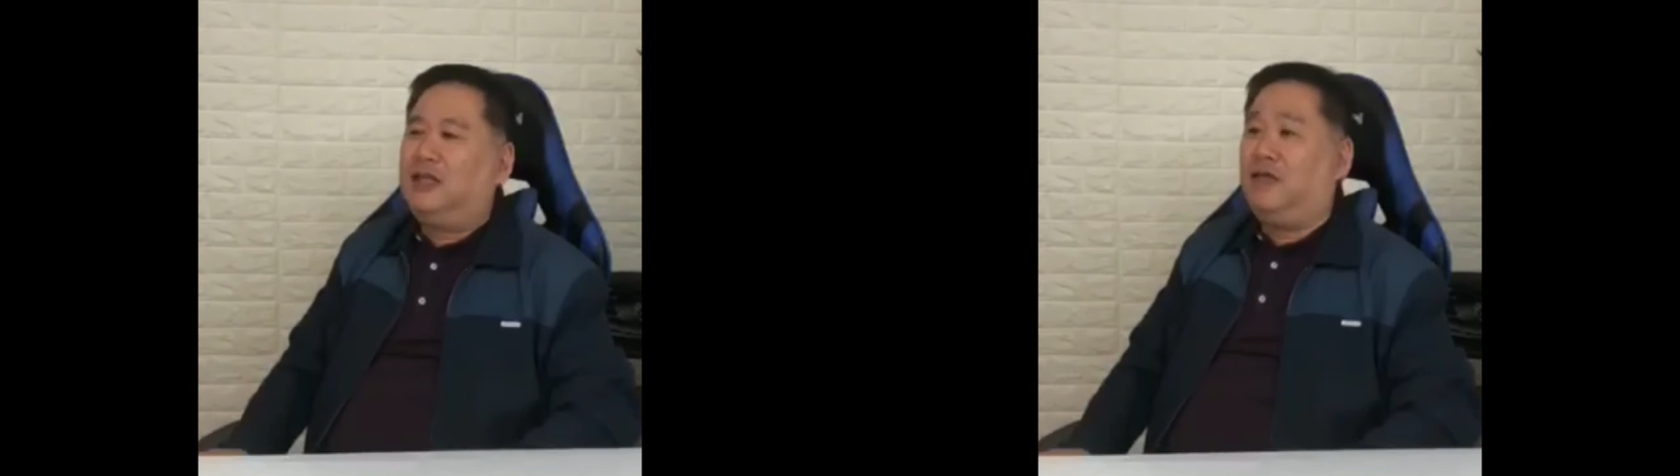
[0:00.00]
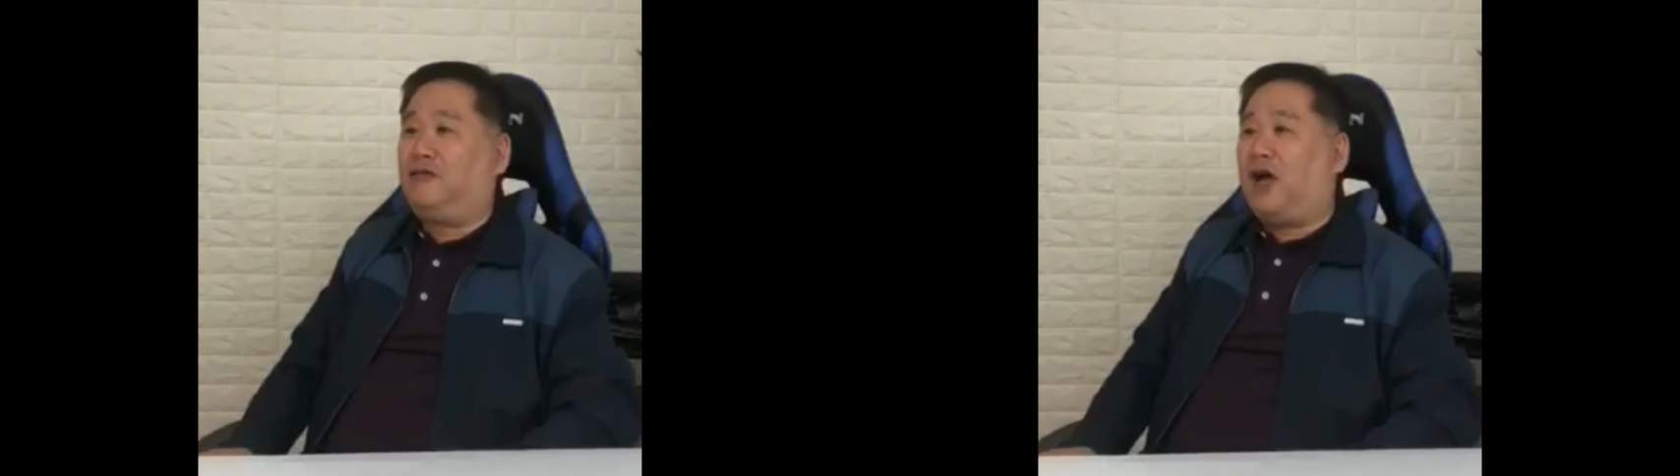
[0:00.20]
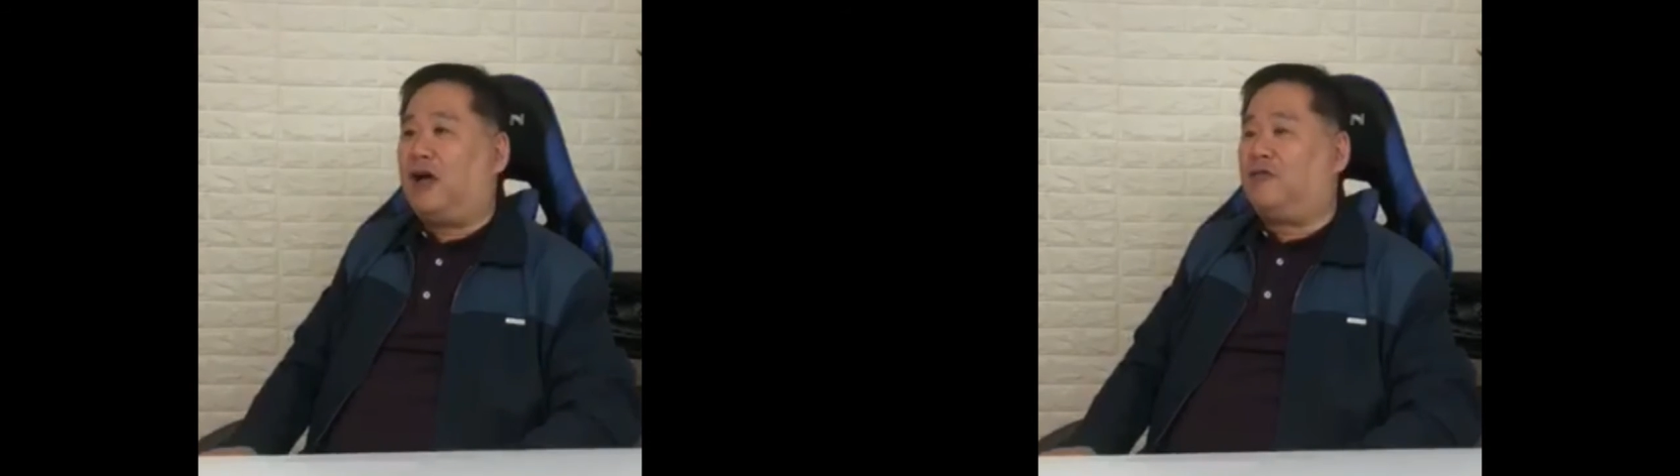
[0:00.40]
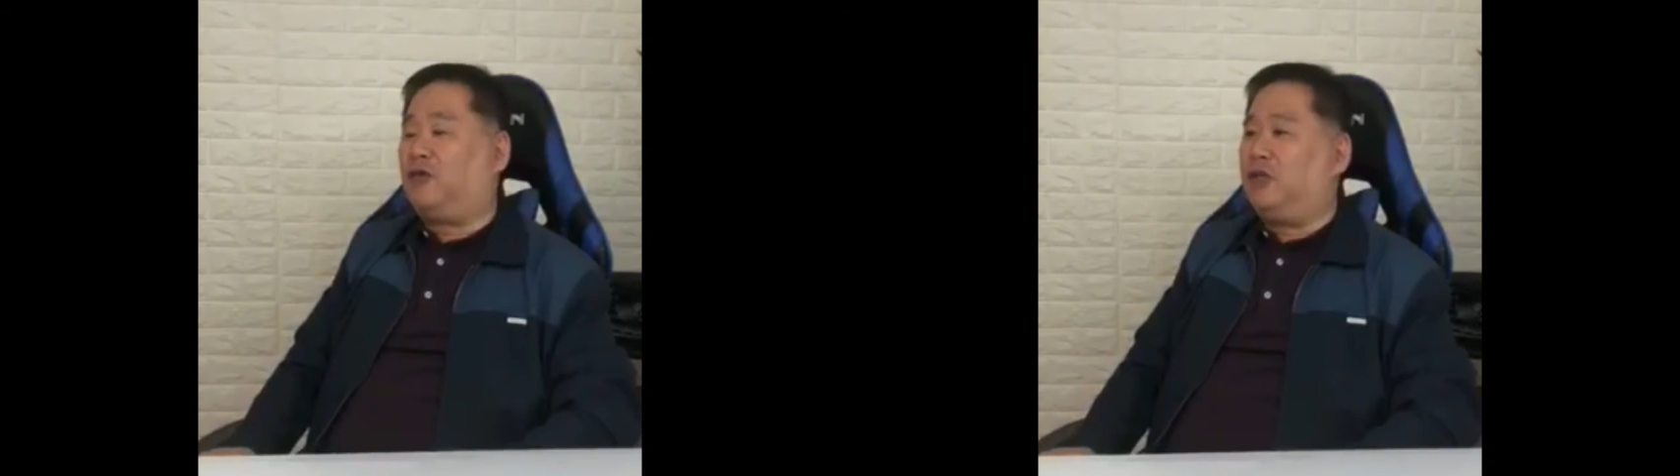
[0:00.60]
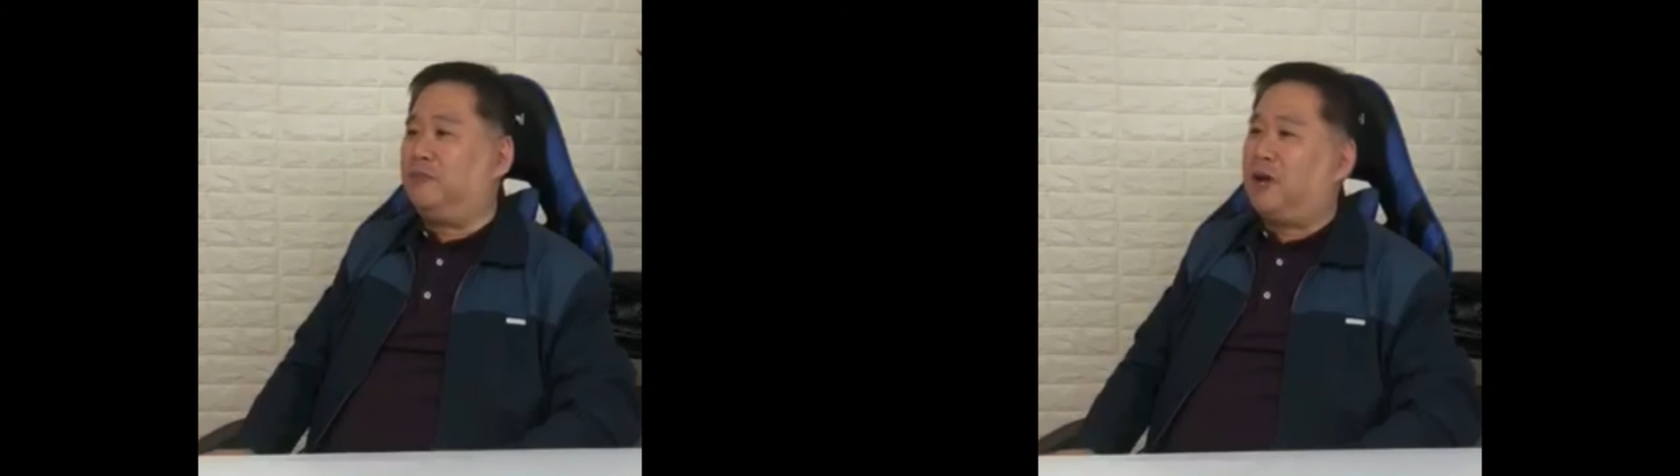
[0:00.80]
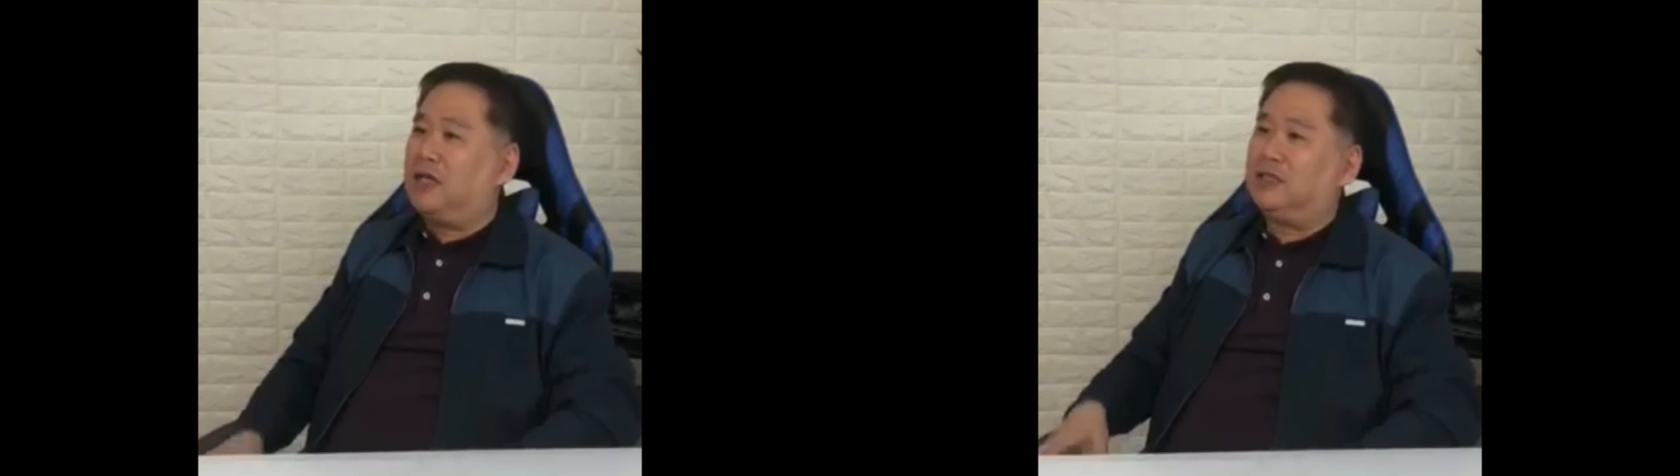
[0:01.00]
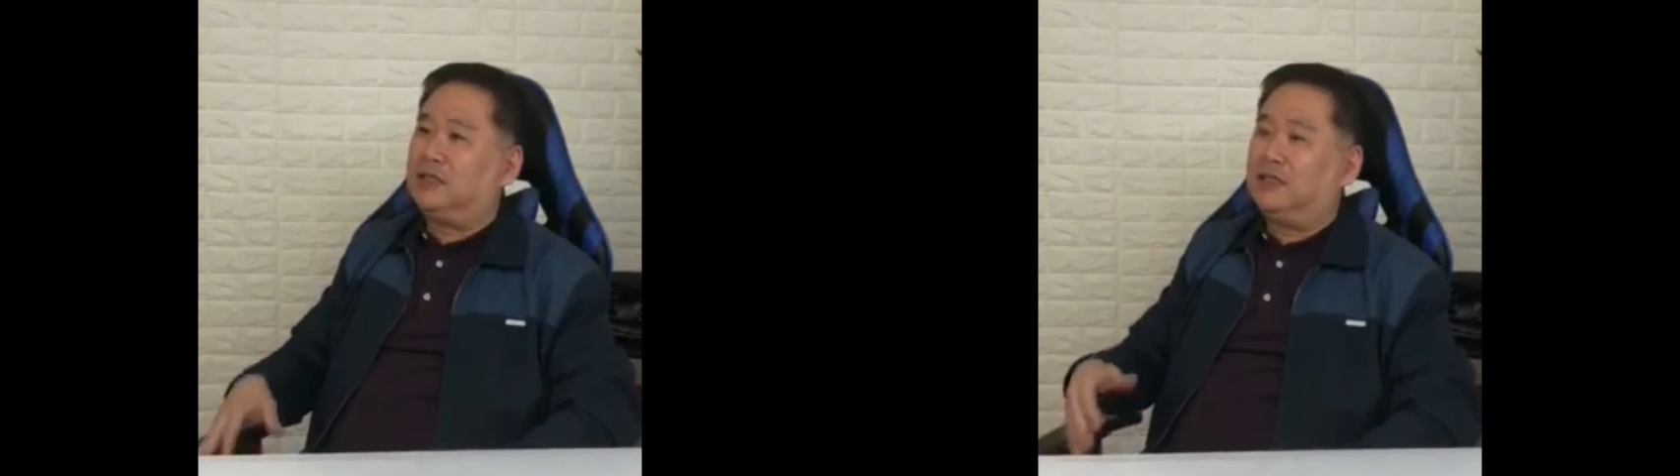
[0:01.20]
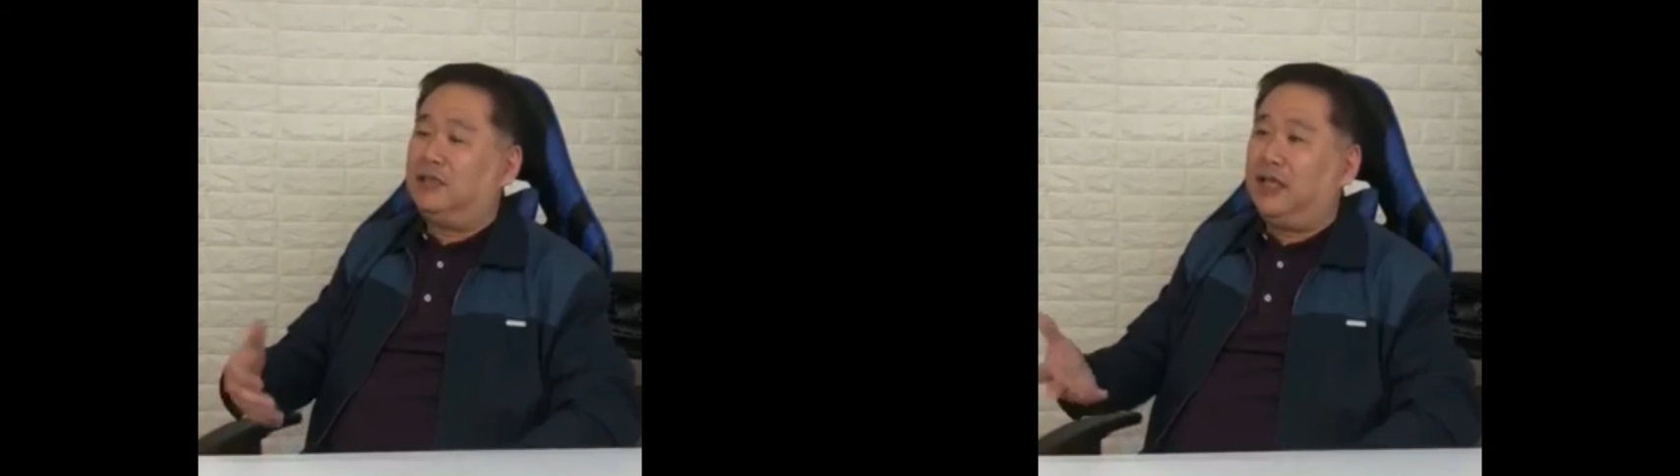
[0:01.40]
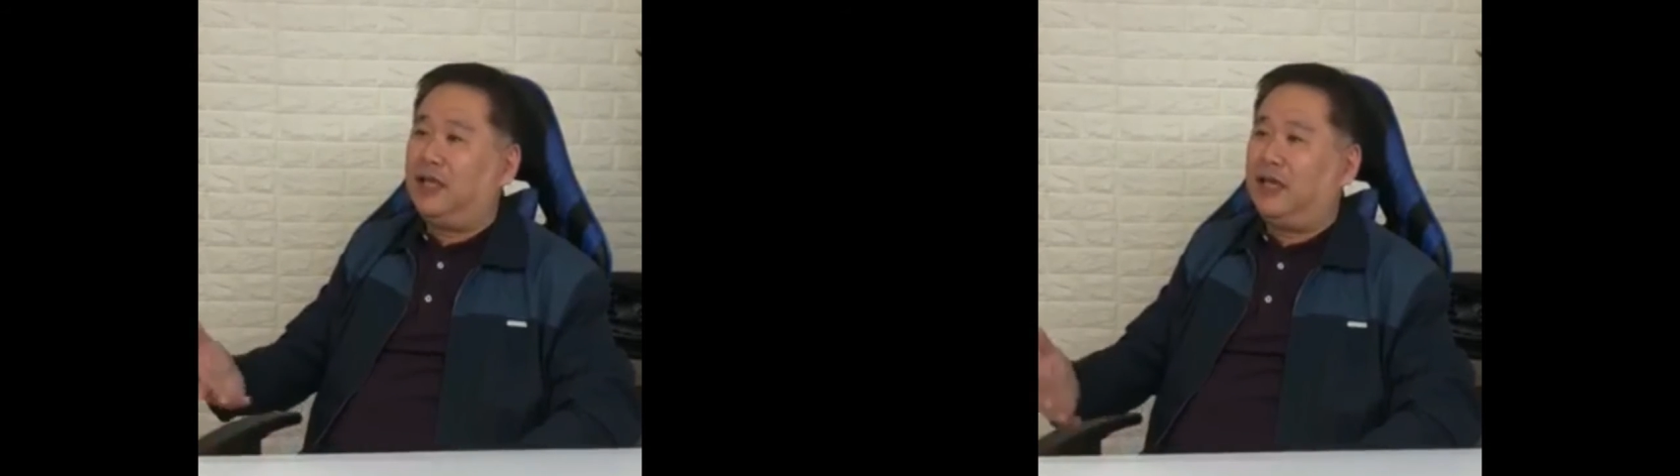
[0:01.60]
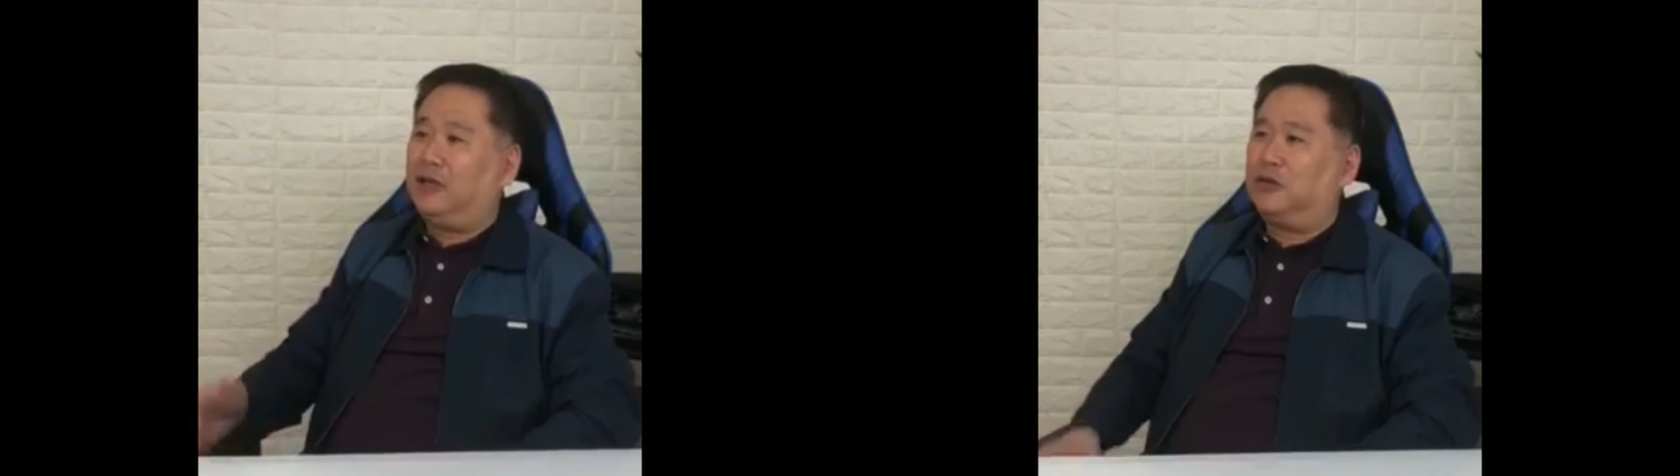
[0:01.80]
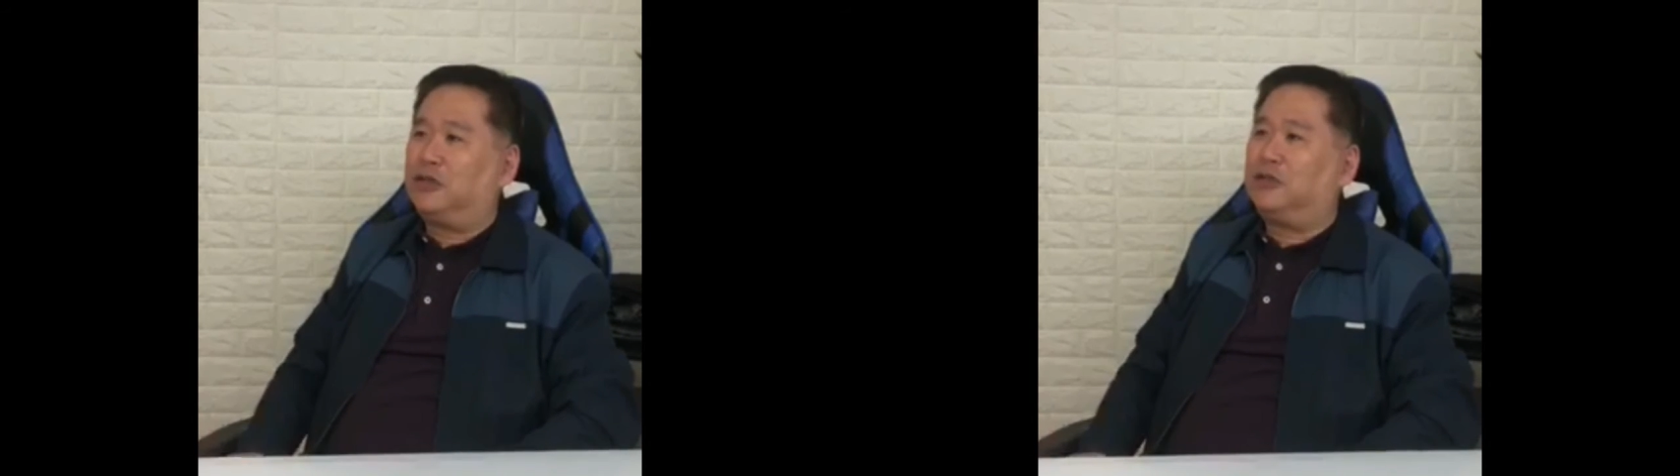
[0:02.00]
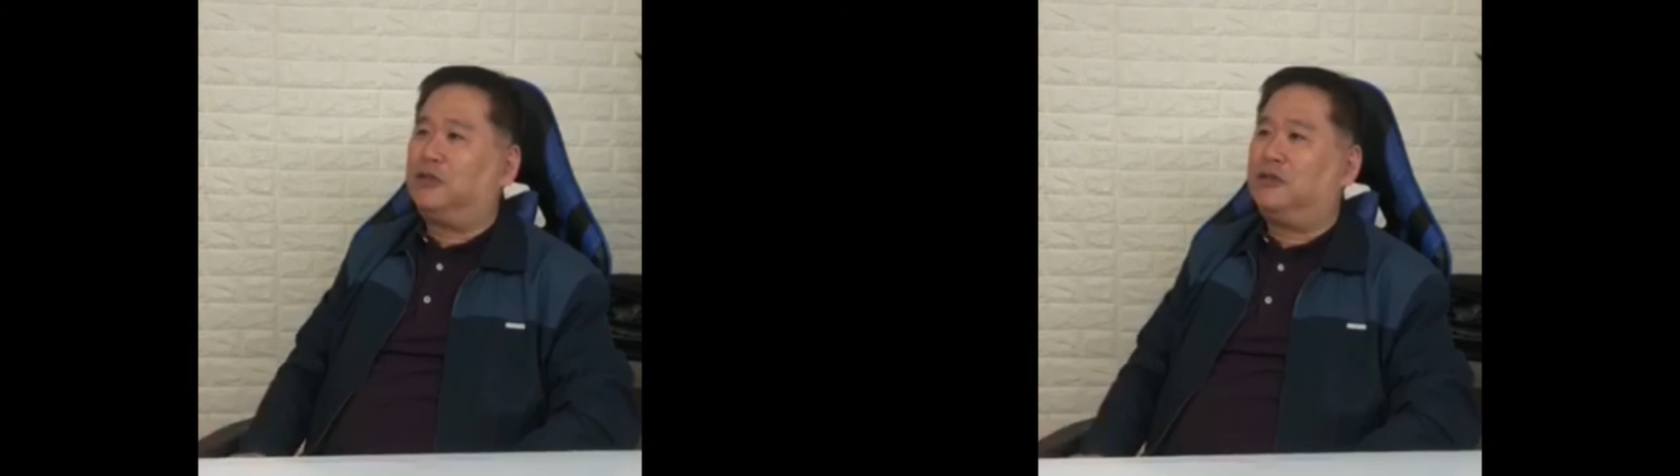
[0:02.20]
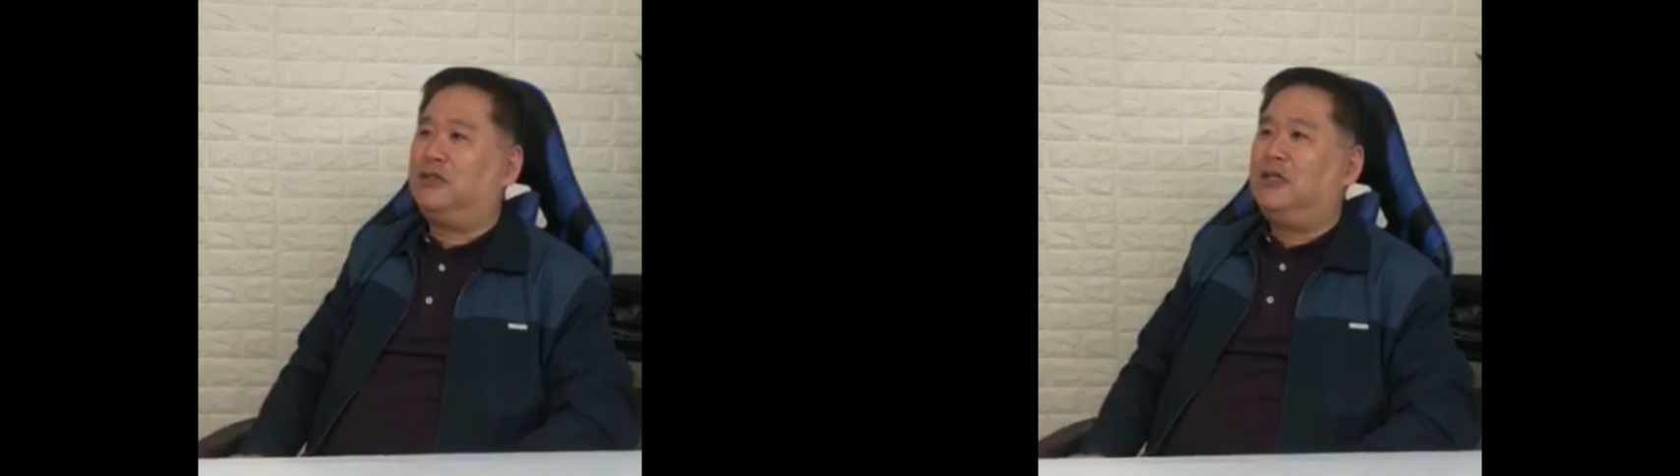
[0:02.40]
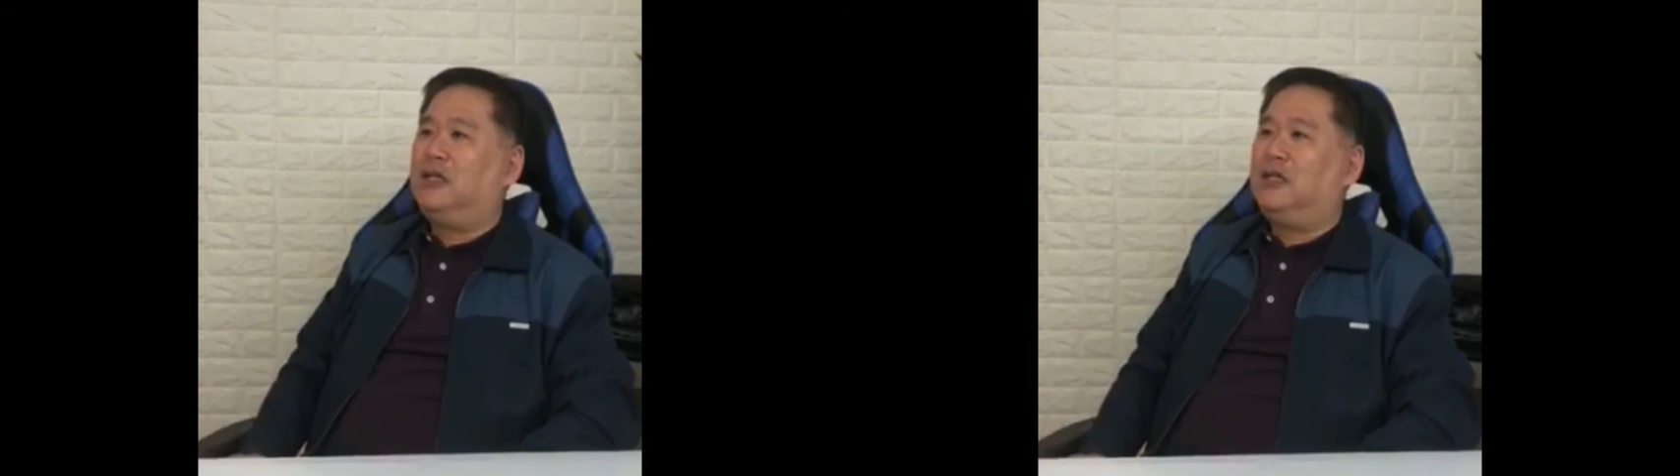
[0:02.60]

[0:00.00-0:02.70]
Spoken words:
In fact, for the past decade or so,